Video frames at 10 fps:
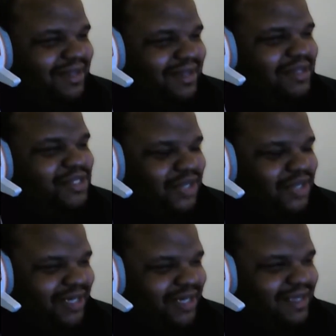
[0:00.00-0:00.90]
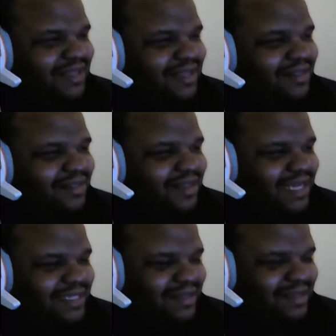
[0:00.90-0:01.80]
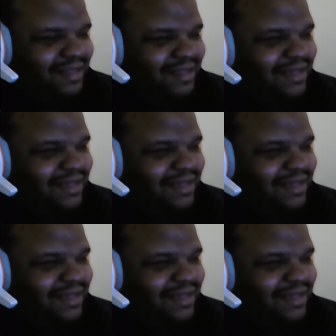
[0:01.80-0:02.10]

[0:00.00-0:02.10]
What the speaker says: Sure. That's the thing.